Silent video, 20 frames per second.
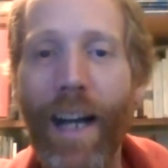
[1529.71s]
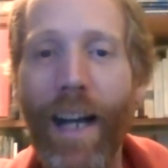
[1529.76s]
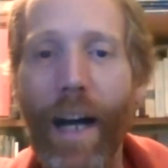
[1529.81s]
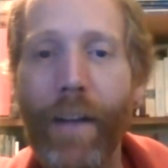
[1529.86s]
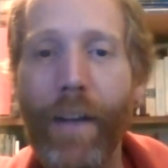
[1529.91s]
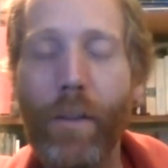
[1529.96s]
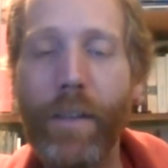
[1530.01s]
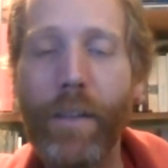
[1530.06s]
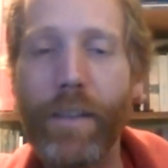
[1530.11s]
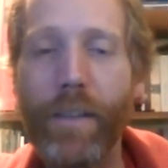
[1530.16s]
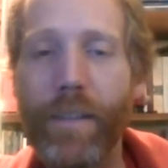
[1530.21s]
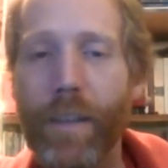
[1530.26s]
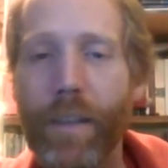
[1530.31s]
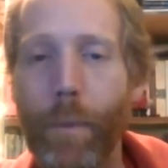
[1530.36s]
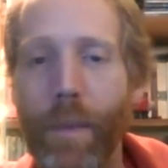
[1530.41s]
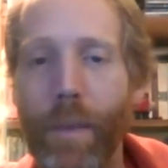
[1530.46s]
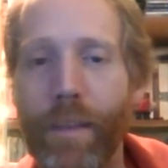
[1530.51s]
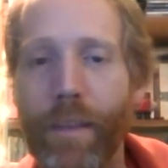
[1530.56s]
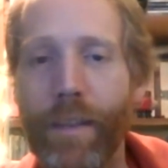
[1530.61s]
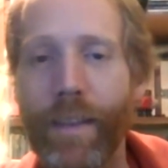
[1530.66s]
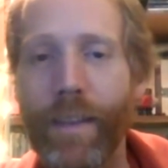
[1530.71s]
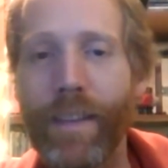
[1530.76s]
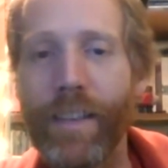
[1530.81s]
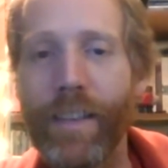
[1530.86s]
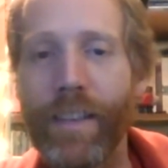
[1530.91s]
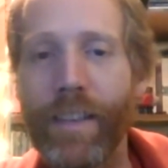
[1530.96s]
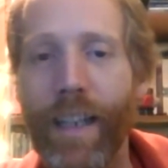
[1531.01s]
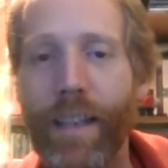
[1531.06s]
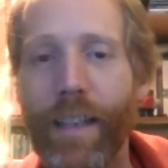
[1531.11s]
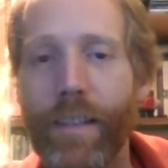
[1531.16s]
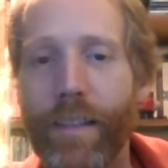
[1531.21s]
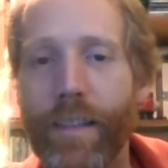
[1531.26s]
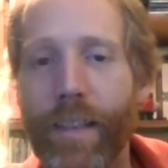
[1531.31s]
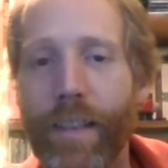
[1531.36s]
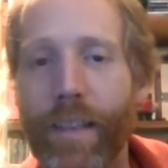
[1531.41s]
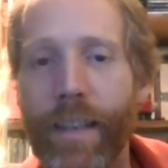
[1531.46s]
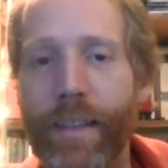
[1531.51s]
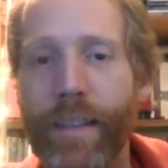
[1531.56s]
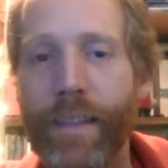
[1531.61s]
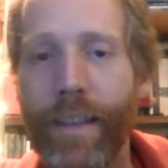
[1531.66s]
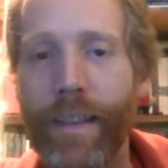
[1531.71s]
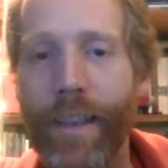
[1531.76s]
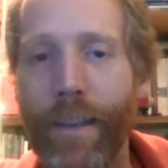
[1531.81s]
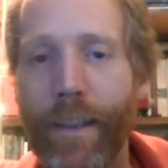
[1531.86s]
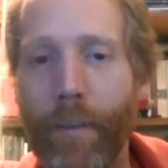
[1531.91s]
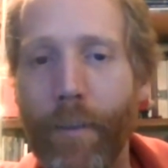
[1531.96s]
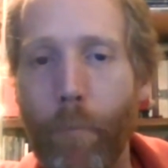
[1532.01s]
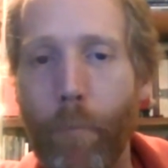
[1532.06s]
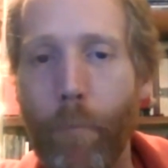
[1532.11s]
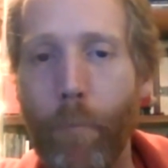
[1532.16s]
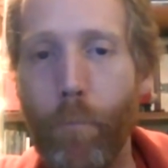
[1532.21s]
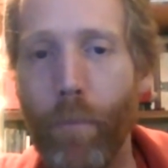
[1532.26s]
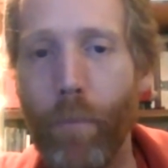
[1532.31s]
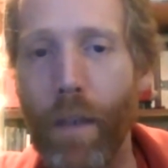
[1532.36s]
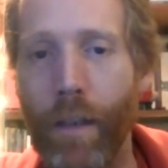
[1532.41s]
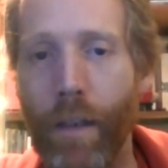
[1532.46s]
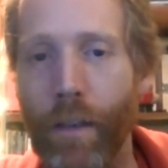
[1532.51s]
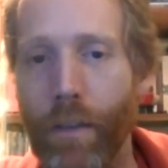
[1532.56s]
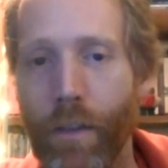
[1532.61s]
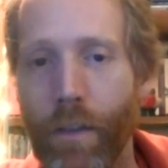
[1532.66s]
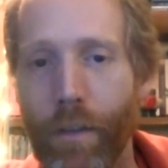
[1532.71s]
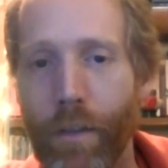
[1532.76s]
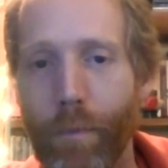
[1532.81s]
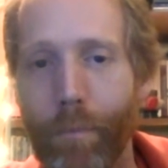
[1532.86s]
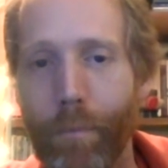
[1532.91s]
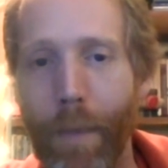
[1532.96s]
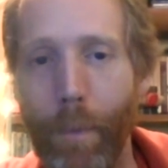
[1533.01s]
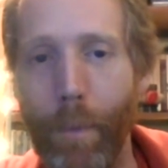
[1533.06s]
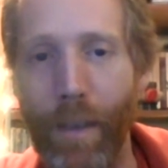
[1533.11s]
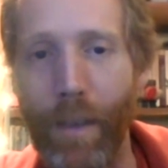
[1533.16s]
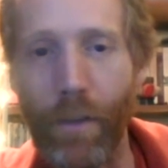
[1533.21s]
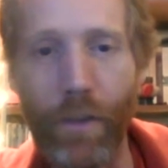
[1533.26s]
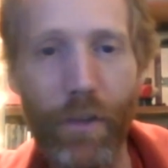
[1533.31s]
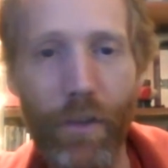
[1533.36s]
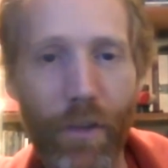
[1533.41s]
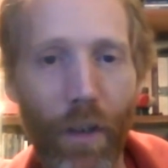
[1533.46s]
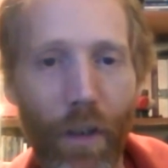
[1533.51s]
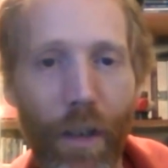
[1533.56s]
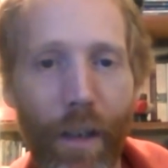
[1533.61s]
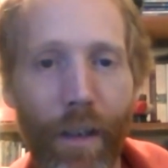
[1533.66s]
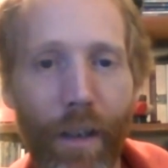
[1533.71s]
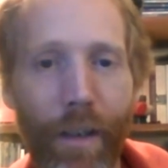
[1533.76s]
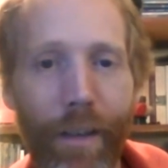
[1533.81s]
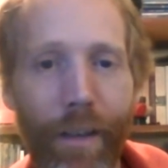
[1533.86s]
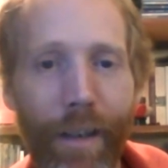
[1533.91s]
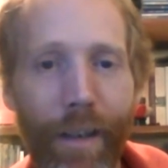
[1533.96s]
I noticed someone in the chat said maybe good soil